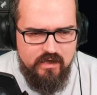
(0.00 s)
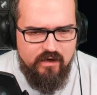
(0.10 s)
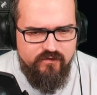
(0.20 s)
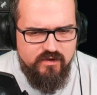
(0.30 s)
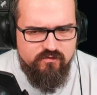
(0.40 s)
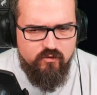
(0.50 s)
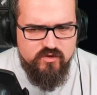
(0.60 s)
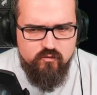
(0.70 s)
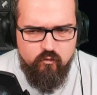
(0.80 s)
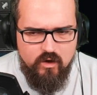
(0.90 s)
I think
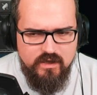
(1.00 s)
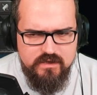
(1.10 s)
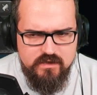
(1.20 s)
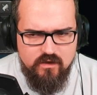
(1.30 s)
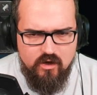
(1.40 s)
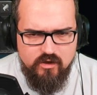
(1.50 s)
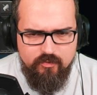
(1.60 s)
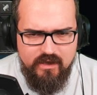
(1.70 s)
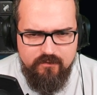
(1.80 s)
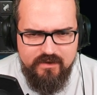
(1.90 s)
Kronus was
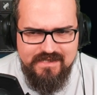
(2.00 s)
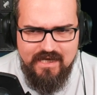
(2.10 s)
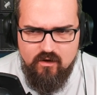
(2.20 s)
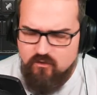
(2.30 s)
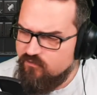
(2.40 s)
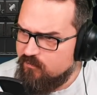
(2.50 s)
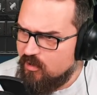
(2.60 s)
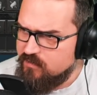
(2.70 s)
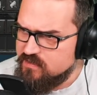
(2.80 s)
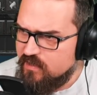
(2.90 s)
occupied by Tau, if I'm
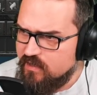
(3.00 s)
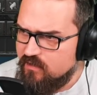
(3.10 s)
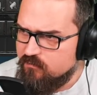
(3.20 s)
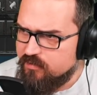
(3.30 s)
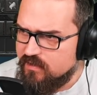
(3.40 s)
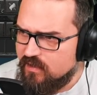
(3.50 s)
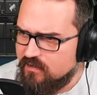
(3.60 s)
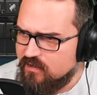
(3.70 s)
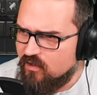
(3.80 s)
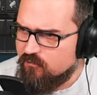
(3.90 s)
not mistaken, and
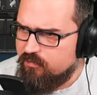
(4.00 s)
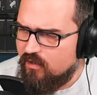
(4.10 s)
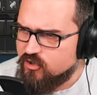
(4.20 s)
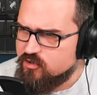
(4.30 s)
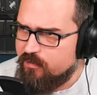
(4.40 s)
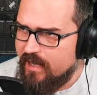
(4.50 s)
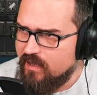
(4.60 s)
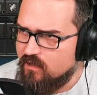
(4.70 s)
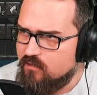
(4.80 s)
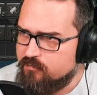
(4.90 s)
they got punched
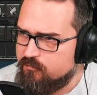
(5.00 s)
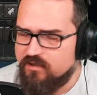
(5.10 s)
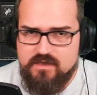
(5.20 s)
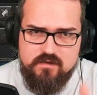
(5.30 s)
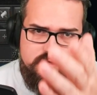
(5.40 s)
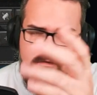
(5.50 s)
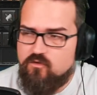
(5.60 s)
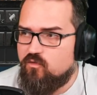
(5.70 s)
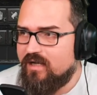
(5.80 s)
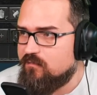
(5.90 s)
back. But please, you
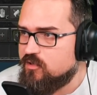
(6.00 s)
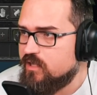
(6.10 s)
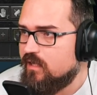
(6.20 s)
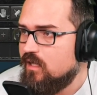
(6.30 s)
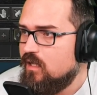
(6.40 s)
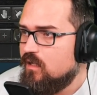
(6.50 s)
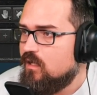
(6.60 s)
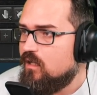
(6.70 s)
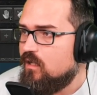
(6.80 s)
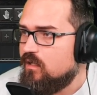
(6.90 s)
correct me, Chad,
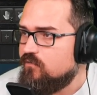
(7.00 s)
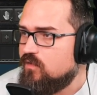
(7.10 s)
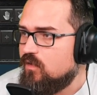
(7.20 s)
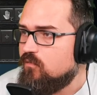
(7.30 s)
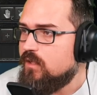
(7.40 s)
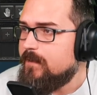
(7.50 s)
if you know.